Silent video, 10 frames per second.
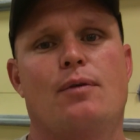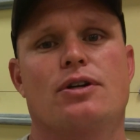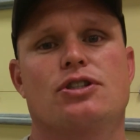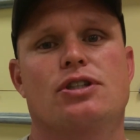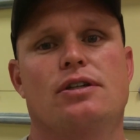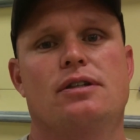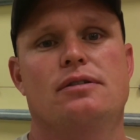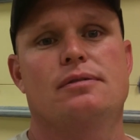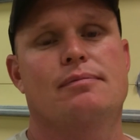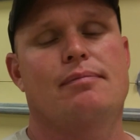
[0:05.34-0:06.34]
and I want to show
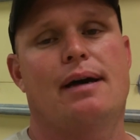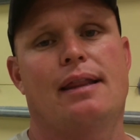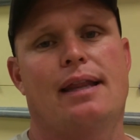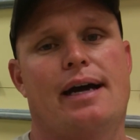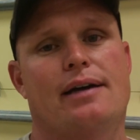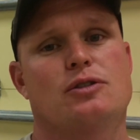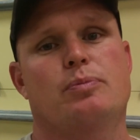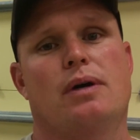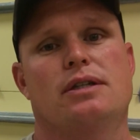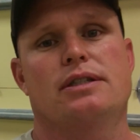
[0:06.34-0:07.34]
you my last
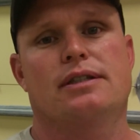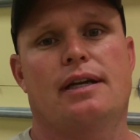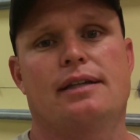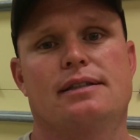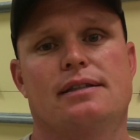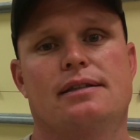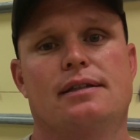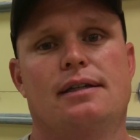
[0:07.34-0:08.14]
project that I did.